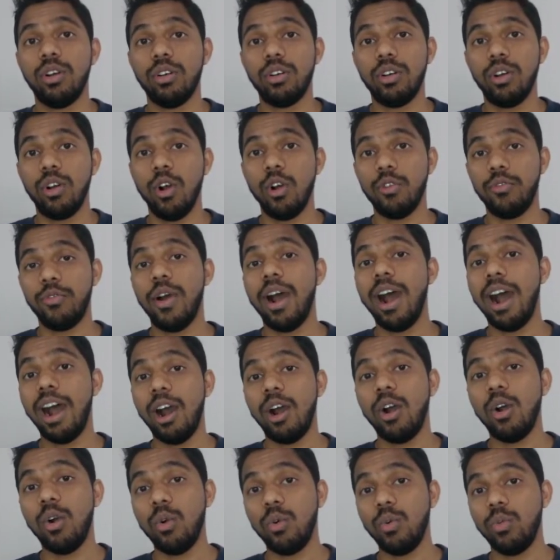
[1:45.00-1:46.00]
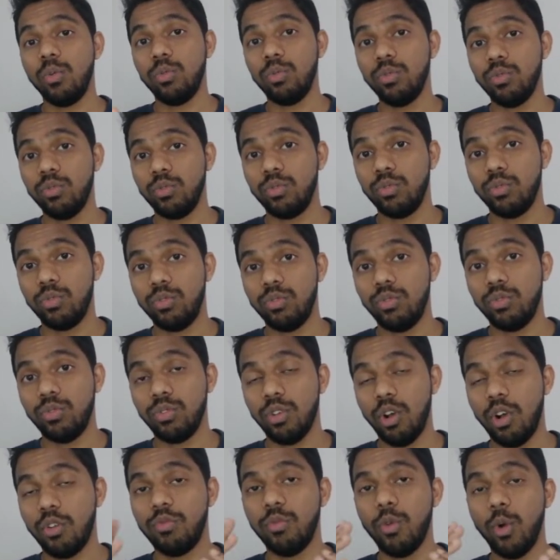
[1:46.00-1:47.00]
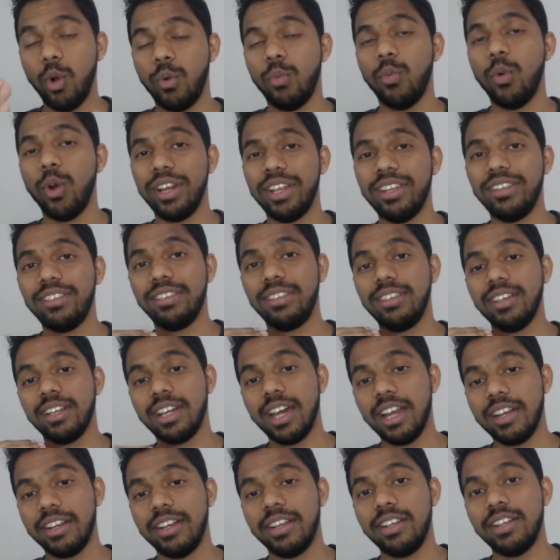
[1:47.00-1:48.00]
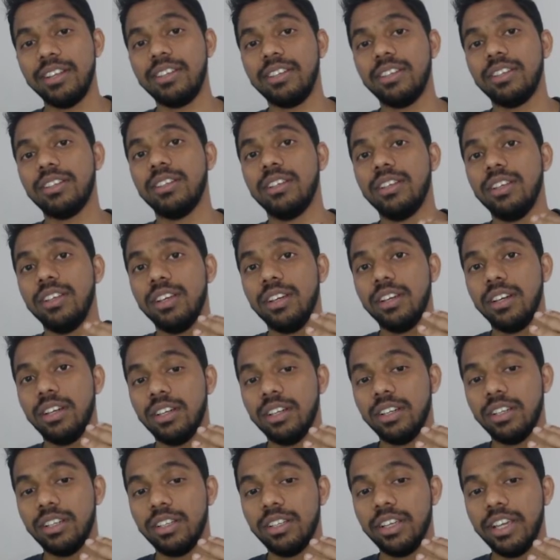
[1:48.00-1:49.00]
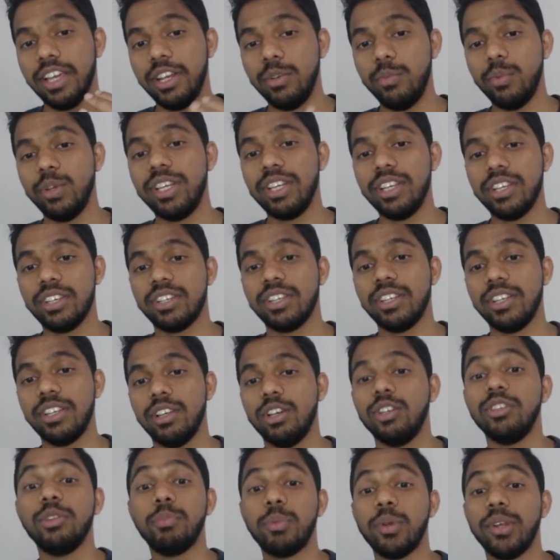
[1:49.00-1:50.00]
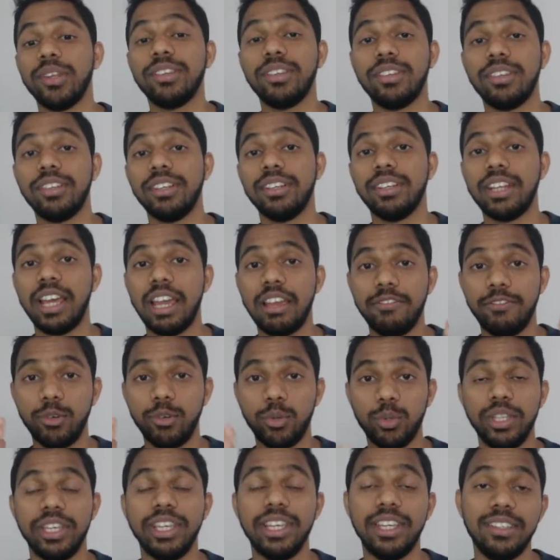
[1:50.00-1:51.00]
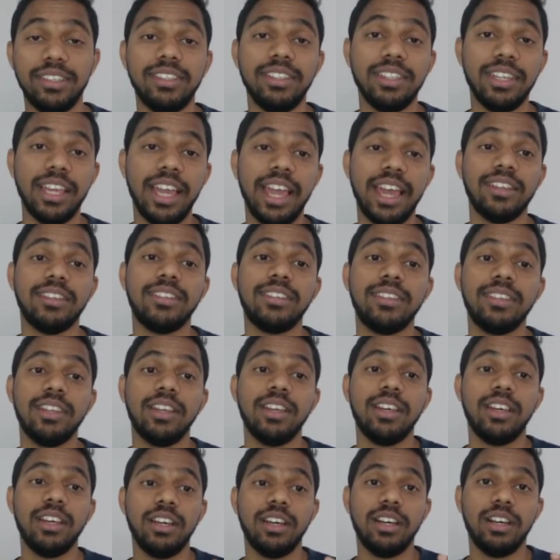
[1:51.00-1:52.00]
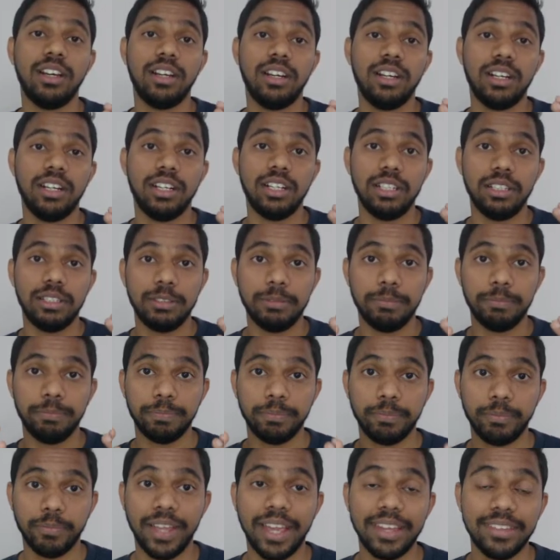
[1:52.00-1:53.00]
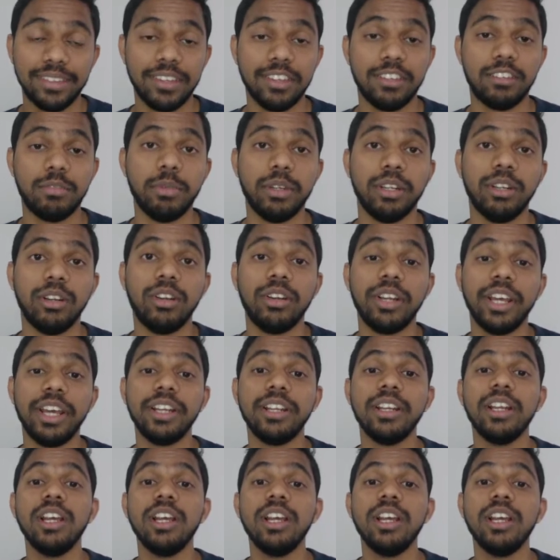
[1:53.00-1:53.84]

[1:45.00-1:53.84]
of how of what, what is the current invitation or the processing time for the ACS uh, assessment all right